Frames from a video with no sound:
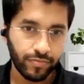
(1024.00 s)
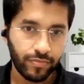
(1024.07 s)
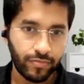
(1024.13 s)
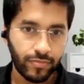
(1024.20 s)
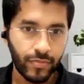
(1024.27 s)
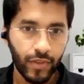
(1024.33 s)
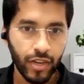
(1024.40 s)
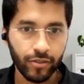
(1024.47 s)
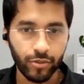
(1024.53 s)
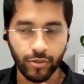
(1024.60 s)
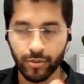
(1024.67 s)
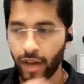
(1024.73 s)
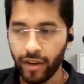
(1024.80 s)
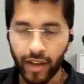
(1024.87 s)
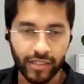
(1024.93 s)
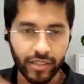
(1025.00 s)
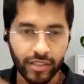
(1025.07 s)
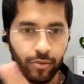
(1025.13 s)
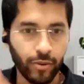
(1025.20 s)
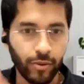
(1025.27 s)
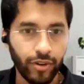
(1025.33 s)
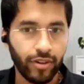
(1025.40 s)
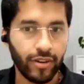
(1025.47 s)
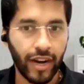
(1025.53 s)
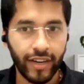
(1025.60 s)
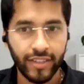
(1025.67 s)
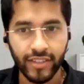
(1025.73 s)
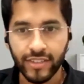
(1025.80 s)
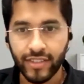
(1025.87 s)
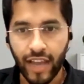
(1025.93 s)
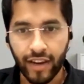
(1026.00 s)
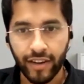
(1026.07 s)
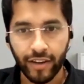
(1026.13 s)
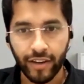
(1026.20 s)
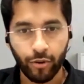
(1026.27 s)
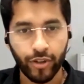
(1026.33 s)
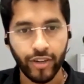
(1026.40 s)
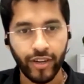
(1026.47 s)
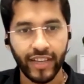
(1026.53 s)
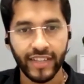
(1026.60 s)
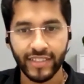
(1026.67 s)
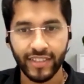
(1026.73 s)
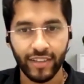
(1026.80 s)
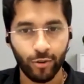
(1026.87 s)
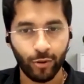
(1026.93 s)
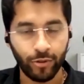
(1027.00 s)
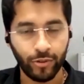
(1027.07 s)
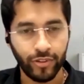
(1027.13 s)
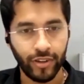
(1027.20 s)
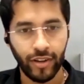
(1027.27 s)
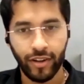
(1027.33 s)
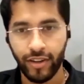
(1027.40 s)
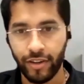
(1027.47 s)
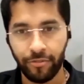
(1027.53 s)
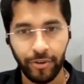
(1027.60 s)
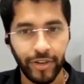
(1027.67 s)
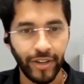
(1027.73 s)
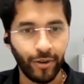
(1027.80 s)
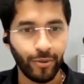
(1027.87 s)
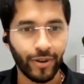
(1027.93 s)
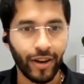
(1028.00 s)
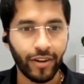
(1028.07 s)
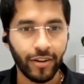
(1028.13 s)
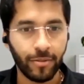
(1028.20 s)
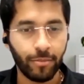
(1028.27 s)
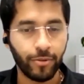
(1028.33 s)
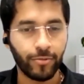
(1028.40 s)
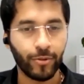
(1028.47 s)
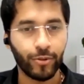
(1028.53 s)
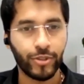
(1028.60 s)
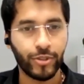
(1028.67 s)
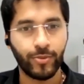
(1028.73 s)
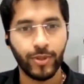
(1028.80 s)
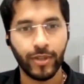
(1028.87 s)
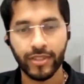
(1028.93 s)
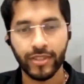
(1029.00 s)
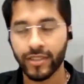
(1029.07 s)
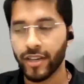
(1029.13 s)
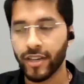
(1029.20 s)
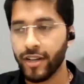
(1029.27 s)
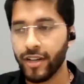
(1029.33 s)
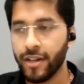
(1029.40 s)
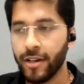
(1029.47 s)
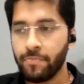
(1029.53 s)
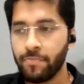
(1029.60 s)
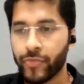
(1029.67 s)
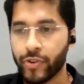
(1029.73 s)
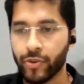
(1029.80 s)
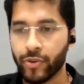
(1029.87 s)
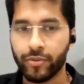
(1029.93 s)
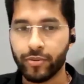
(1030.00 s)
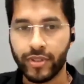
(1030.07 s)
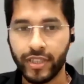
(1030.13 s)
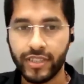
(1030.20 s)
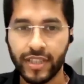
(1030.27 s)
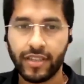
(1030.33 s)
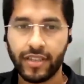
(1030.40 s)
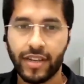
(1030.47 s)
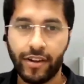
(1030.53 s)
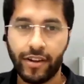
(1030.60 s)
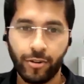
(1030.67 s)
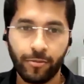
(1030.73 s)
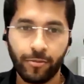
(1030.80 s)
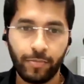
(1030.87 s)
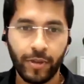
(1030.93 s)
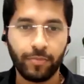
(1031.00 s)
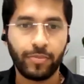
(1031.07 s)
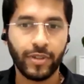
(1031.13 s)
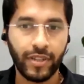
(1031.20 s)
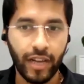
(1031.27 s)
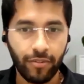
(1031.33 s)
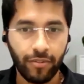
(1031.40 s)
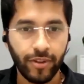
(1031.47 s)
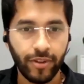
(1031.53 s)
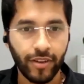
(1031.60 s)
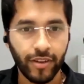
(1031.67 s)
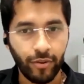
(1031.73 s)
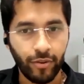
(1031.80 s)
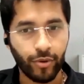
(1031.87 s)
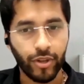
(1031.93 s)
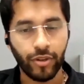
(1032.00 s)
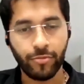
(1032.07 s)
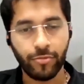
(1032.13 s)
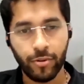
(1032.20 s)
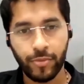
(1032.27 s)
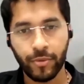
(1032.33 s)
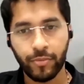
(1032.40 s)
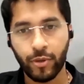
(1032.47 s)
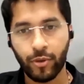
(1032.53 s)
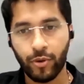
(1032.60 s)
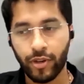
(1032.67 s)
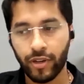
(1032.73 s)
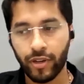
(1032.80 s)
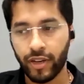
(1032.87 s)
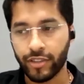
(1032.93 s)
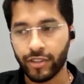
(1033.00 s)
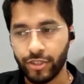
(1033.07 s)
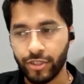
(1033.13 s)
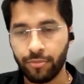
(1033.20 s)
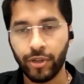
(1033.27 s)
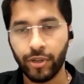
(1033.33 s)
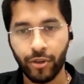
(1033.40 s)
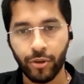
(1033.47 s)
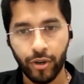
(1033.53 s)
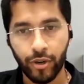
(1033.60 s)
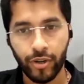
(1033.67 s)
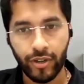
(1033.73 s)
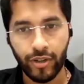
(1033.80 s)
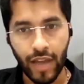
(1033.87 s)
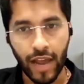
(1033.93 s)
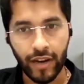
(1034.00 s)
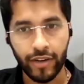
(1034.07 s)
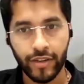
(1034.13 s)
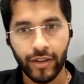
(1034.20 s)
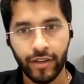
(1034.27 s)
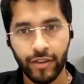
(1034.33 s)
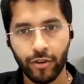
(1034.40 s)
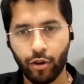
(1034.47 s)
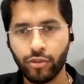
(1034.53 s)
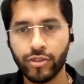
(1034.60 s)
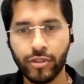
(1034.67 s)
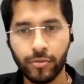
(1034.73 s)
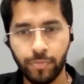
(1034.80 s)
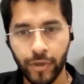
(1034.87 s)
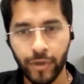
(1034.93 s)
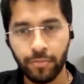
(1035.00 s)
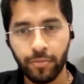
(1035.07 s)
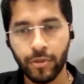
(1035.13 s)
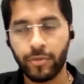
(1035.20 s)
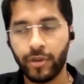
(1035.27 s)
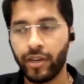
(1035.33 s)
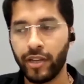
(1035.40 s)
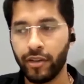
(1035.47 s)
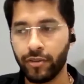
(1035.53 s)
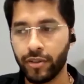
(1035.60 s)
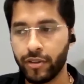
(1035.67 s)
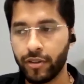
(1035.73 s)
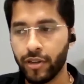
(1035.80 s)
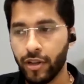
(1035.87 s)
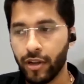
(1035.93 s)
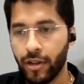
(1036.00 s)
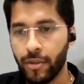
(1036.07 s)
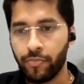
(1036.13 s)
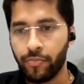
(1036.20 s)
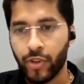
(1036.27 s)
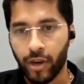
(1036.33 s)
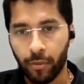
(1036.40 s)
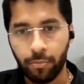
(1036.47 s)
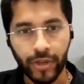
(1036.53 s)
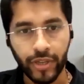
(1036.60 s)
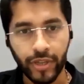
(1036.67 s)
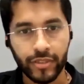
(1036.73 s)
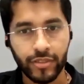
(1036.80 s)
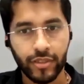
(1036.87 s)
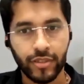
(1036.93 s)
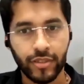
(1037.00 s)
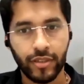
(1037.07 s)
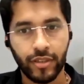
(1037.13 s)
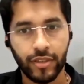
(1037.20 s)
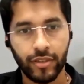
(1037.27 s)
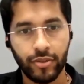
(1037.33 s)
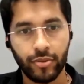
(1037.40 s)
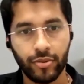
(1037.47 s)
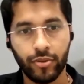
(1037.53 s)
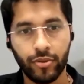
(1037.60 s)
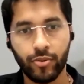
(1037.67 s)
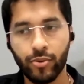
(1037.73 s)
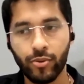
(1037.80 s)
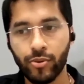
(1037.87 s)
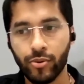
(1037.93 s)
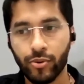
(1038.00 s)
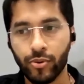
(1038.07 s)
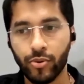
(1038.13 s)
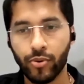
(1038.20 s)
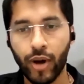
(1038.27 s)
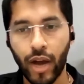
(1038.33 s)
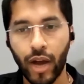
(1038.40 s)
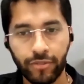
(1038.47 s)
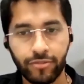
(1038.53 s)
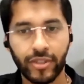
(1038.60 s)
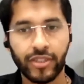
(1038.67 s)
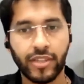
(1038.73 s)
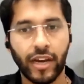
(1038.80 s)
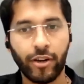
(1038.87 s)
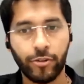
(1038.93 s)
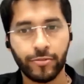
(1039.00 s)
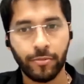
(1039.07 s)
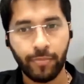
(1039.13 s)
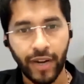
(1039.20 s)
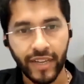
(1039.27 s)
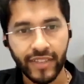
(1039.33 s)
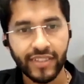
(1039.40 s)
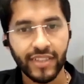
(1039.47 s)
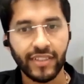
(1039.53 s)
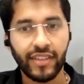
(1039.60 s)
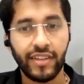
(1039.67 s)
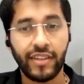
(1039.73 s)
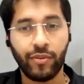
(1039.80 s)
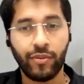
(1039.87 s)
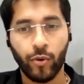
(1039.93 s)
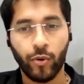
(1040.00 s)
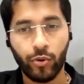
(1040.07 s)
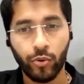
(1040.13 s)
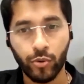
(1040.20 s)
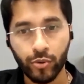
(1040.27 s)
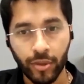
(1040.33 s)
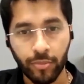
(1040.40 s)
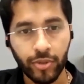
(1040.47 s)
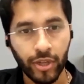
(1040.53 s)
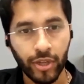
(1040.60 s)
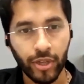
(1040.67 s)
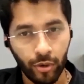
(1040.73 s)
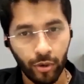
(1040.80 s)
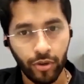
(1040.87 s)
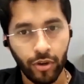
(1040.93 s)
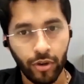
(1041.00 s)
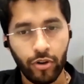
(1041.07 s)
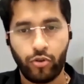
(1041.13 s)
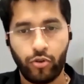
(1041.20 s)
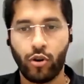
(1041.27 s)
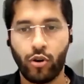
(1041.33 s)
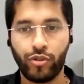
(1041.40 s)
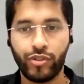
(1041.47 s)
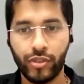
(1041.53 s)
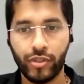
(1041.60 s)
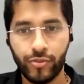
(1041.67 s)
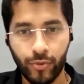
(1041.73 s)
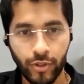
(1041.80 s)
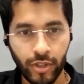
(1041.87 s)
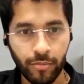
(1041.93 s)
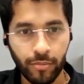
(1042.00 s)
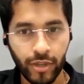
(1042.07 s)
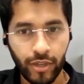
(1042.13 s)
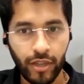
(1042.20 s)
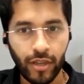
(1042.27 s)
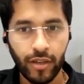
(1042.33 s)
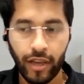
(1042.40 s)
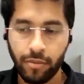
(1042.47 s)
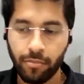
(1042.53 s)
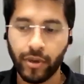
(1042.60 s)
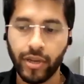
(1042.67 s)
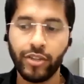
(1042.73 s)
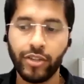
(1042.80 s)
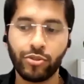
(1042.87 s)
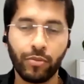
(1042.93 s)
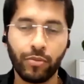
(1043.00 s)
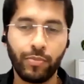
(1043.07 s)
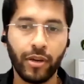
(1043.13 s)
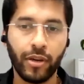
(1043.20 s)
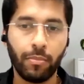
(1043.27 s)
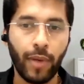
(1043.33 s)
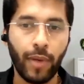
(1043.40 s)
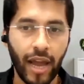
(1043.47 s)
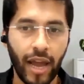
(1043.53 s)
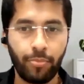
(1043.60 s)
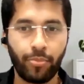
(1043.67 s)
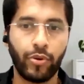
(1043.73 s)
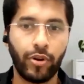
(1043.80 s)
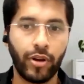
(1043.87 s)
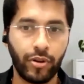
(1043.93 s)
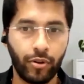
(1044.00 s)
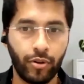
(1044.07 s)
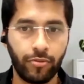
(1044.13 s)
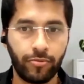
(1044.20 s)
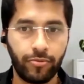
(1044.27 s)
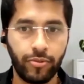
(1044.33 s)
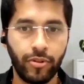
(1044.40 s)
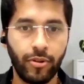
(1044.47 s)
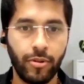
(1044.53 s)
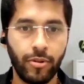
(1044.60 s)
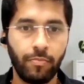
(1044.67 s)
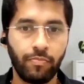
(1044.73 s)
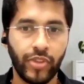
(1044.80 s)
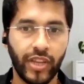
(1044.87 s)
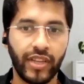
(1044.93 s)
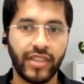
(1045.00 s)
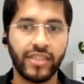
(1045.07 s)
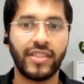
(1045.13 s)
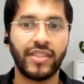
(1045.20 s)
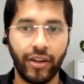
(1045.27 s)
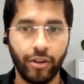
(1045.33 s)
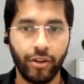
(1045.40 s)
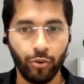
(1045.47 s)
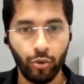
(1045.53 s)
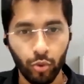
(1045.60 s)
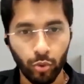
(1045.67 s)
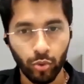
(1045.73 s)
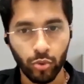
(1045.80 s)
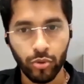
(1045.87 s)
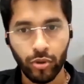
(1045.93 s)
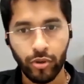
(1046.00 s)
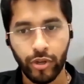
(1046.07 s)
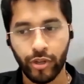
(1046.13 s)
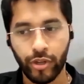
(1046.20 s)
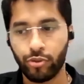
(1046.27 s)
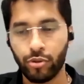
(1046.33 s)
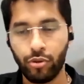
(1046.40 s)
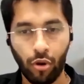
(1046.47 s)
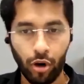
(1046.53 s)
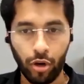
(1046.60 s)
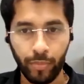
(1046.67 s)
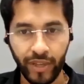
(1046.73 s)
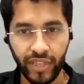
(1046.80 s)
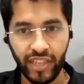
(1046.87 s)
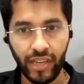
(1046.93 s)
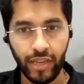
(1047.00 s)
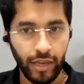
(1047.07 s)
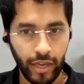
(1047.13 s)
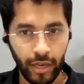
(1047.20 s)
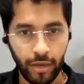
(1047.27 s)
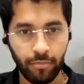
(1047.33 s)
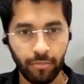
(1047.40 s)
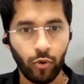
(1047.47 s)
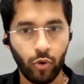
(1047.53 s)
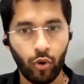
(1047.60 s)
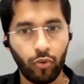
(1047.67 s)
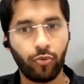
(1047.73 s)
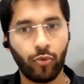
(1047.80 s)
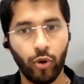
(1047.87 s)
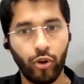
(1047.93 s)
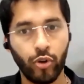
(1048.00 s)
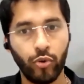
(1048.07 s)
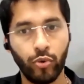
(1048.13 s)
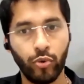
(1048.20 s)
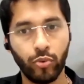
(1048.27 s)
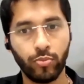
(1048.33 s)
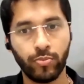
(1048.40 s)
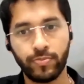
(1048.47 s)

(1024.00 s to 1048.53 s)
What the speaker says: So our HR would write this tagline on her desk and all, every day look at it before she works. So these are the kind of people that we are really looking for, people who are extremely good, talented, not just people, but even companies, who have this kind of a mindset that they want to do something good, not just for the money. Like money should be a byproduct of things that you do. It should not be the aim of what you do.